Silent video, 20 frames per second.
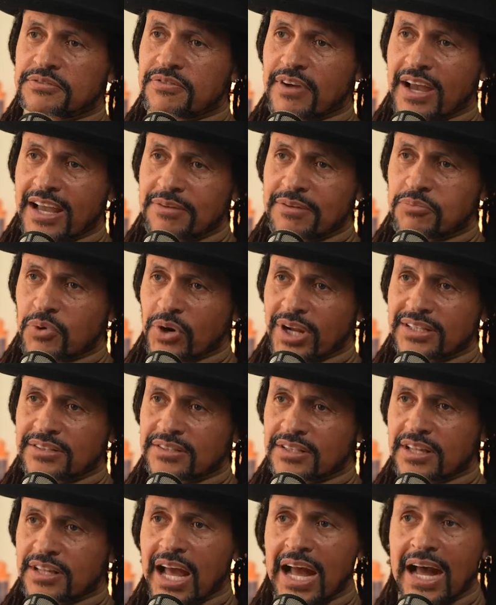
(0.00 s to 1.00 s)
vibrate
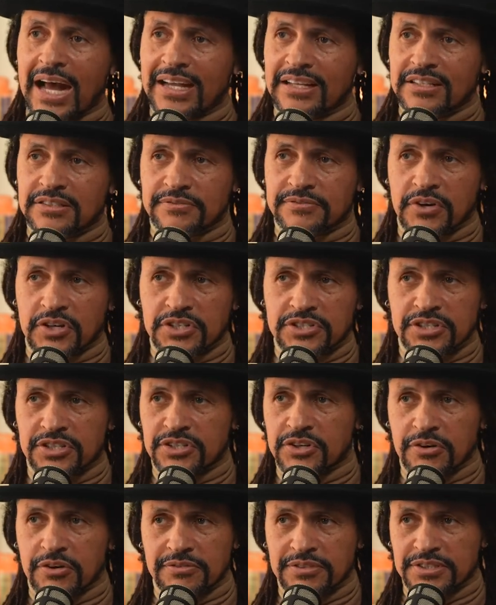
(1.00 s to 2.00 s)
to the highest functioning
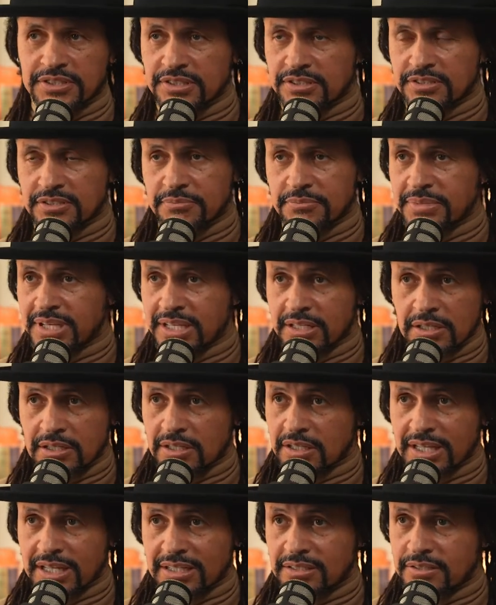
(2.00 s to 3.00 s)
nervous system in a
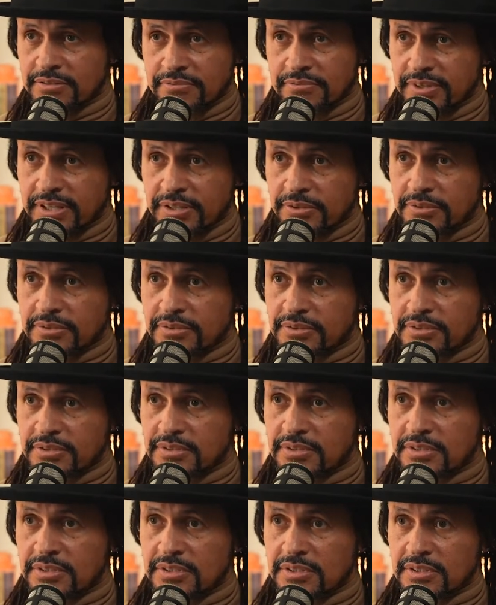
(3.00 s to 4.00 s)
collective field.
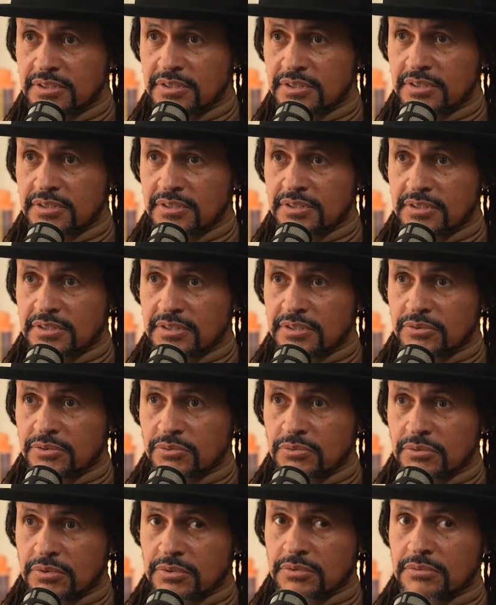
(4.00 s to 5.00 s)

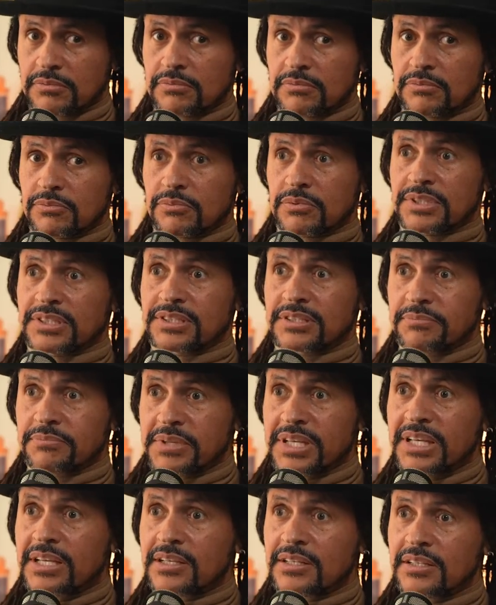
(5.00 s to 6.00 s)
Well, what does it
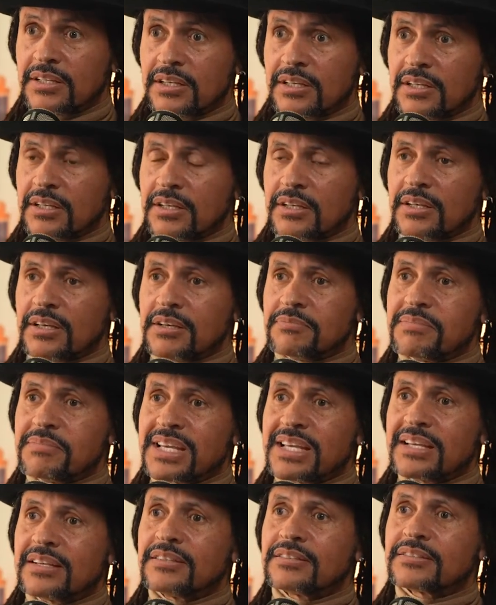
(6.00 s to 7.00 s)
mean? It
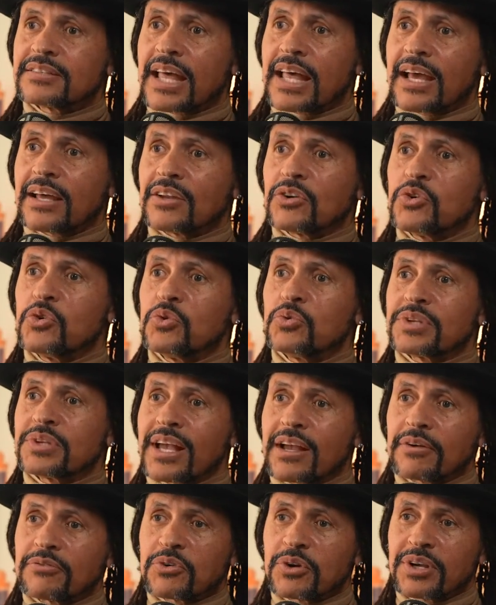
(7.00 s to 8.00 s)
means that who's
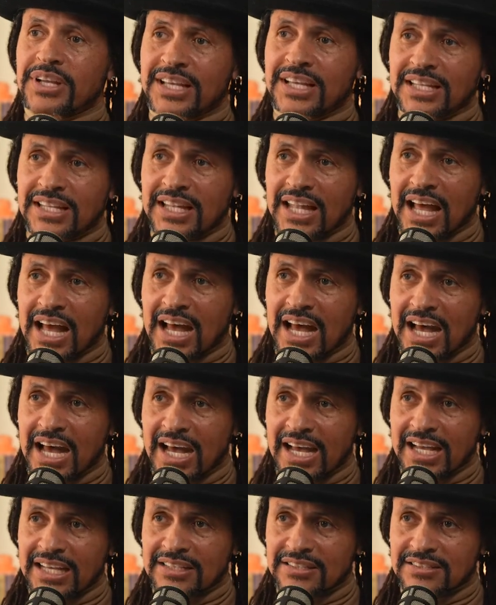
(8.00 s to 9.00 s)
ever in the
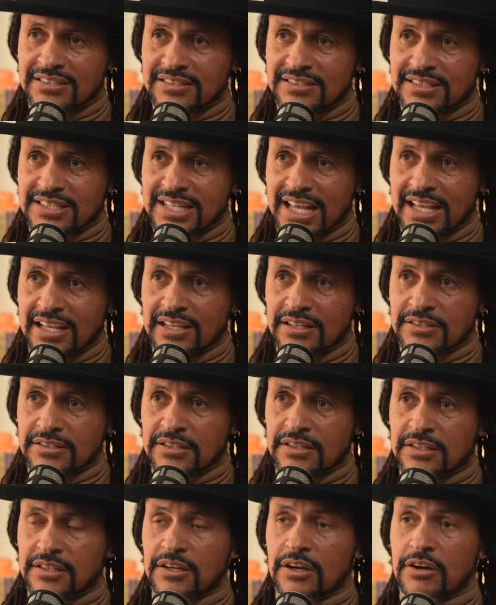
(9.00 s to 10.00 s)
highest state
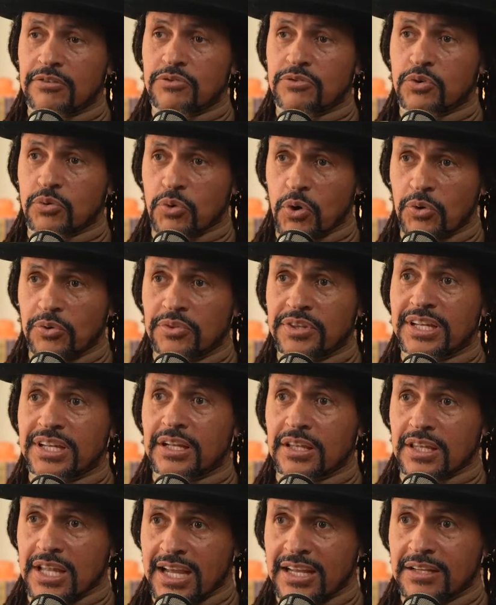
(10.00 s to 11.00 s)
of growth and
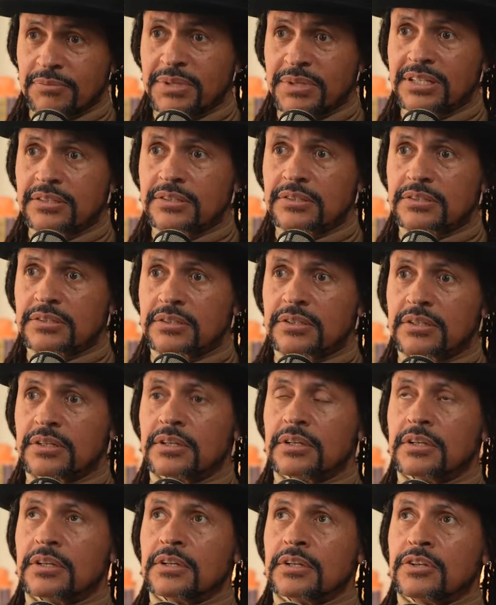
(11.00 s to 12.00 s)
alignment
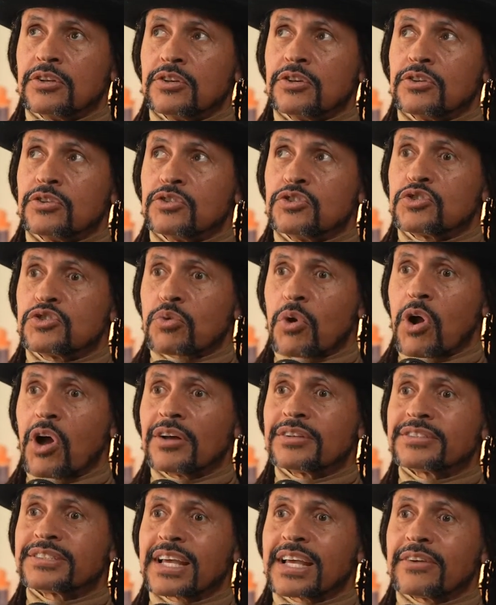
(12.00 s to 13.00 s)

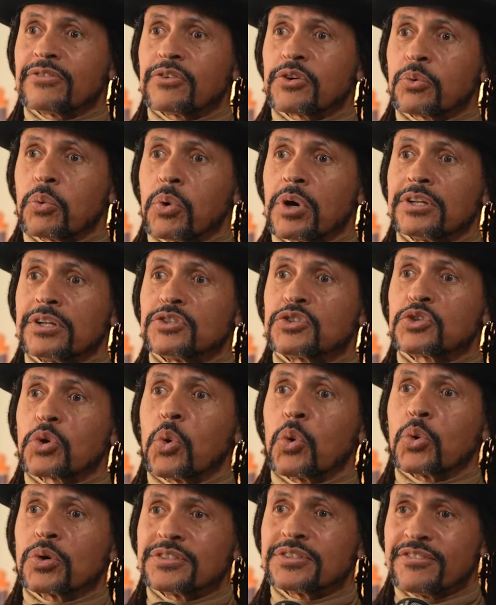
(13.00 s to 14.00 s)
draws everyone
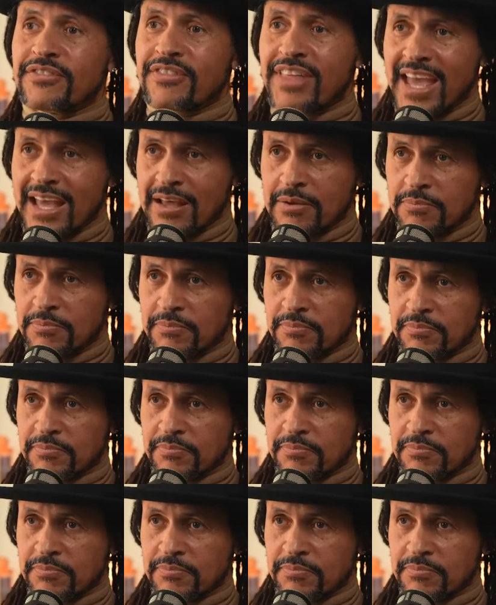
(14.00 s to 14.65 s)
towards them